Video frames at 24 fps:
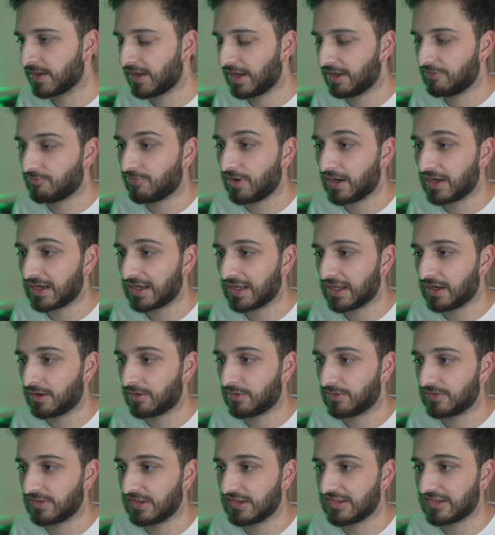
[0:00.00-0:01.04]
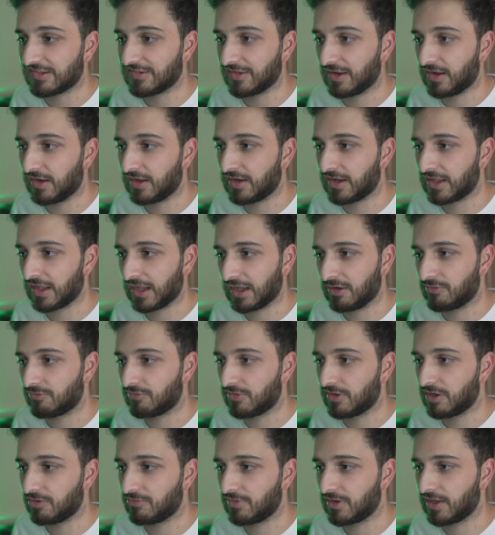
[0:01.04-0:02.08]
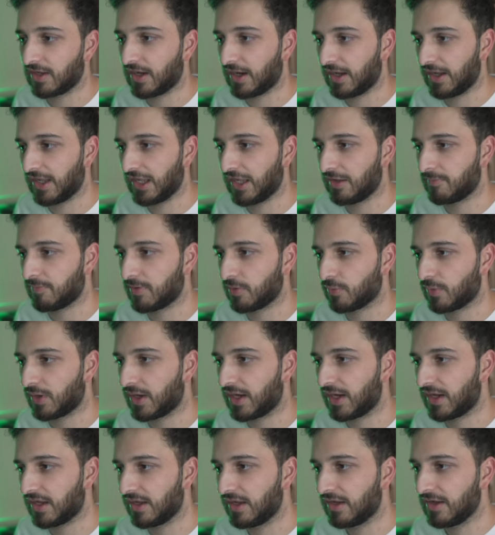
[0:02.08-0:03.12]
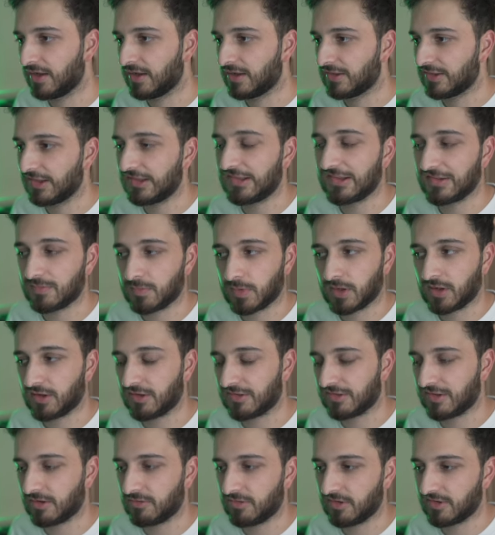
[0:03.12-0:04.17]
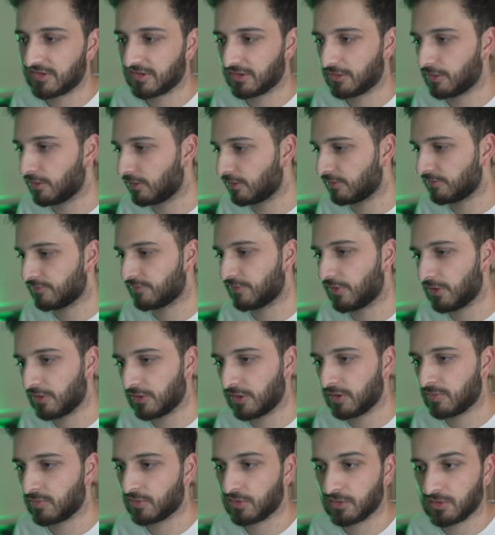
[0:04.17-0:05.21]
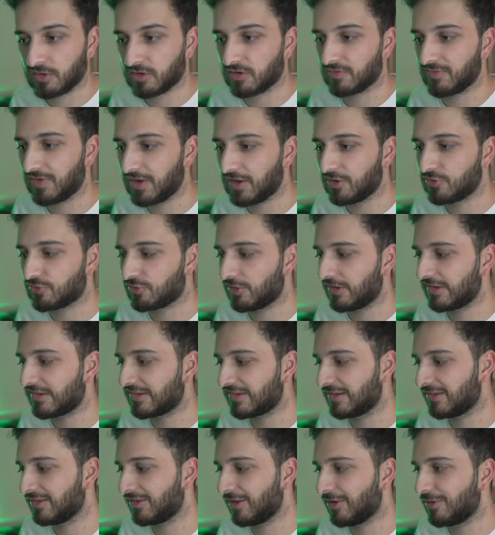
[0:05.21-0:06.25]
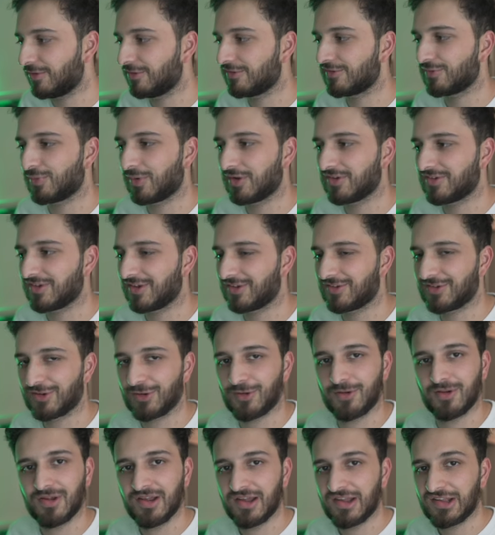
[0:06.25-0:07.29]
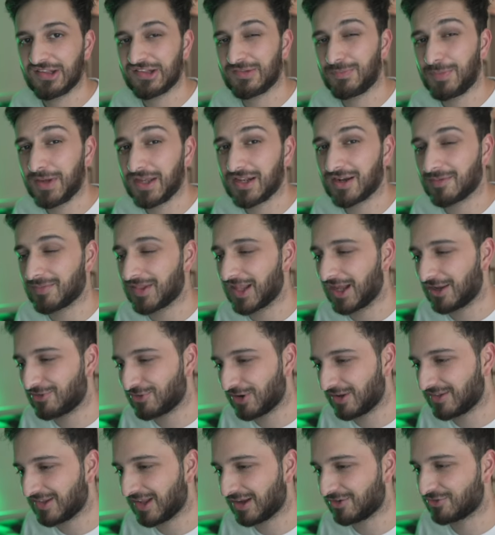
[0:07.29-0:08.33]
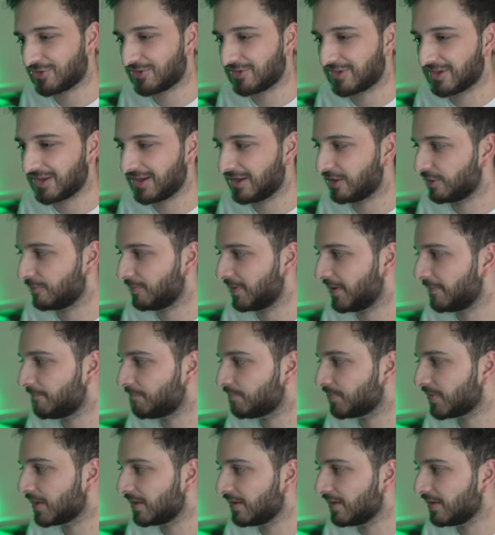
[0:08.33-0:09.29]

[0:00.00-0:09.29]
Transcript: And right now, this is earning a really high APY. This is because there is a lot of volume or a lot of interest in those wanting to speed up their transactions a little bit.